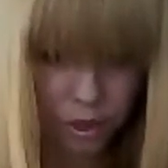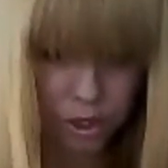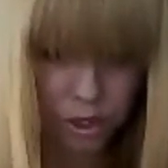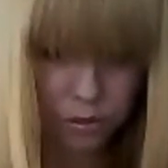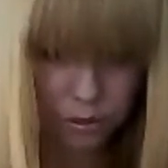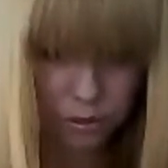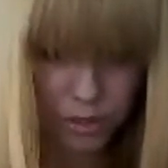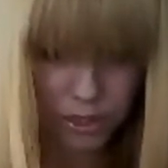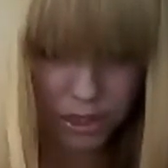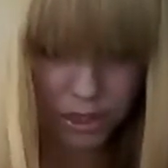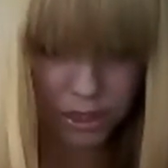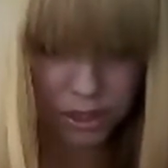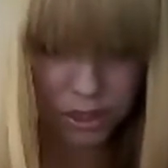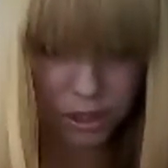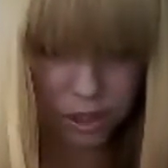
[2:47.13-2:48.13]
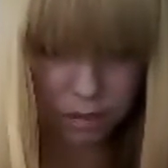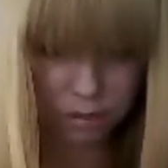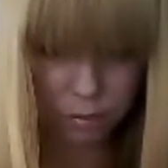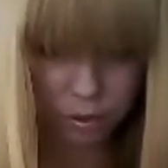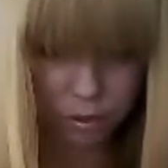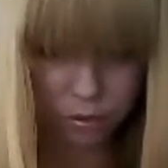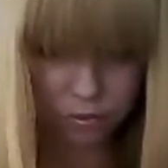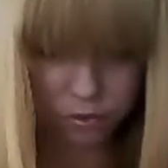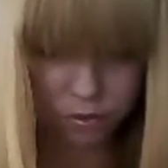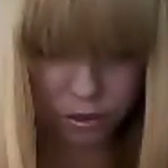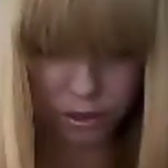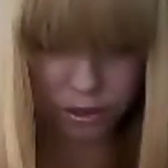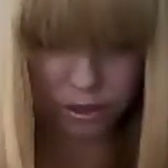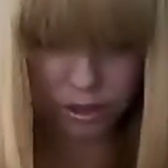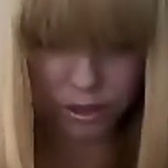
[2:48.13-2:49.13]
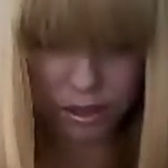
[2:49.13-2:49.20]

To understand this card more fully,